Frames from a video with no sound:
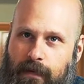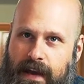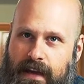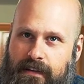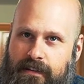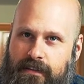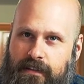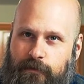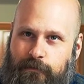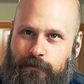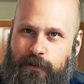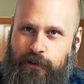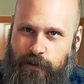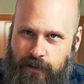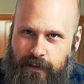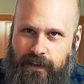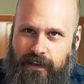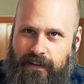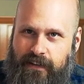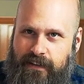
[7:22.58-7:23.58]
make some
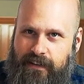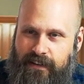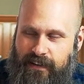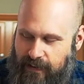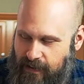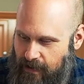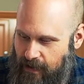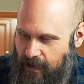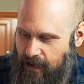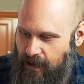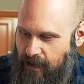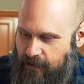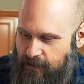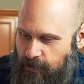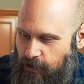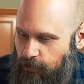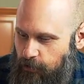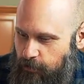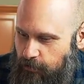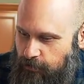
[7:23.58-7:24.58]
cookies.
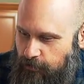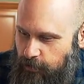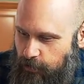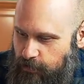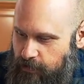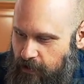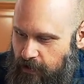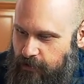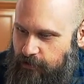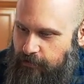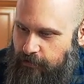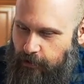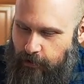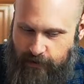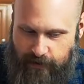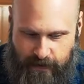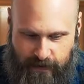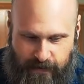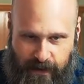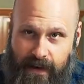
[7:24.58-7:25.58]
So first things
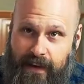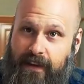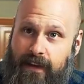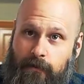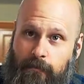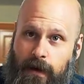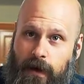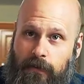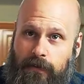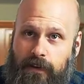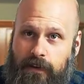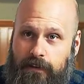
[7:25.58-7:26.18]
first is I need to melt